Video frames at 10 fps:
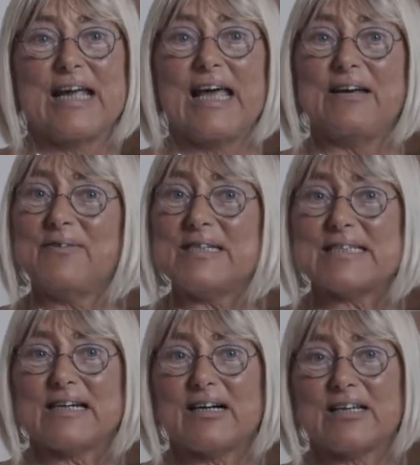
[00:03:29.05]
and we
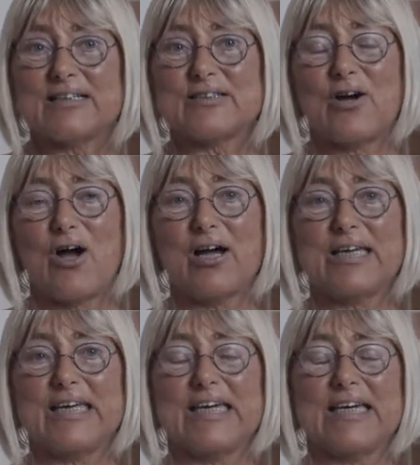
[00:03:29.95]
started
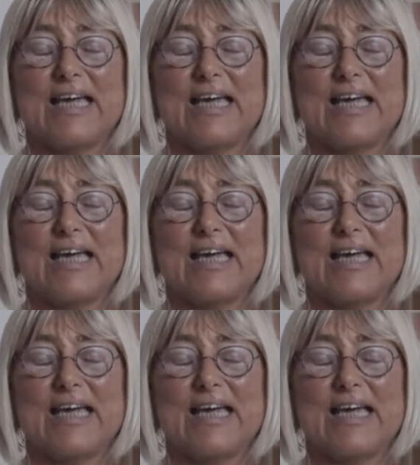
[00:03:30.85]
talking,